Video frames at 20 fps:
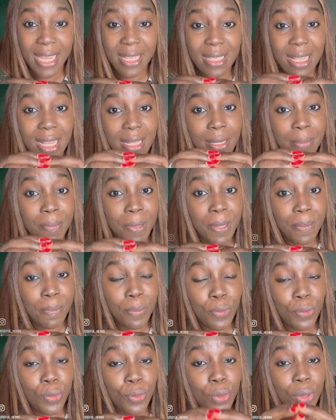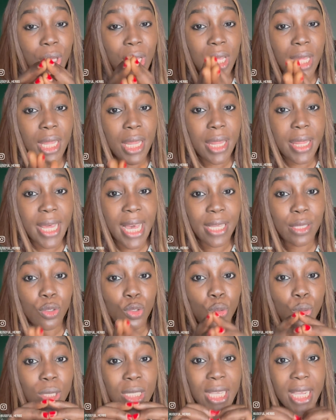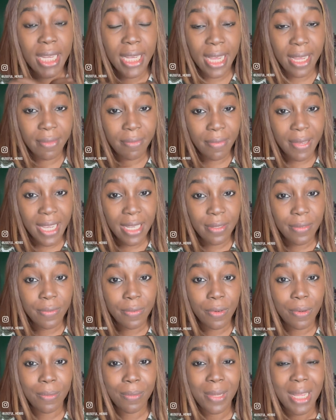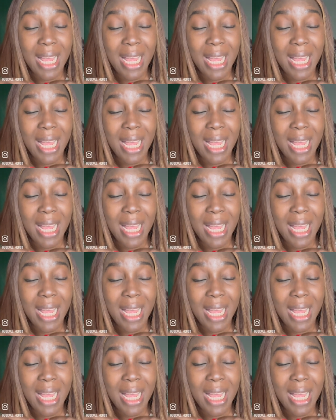are the people that you take advice from.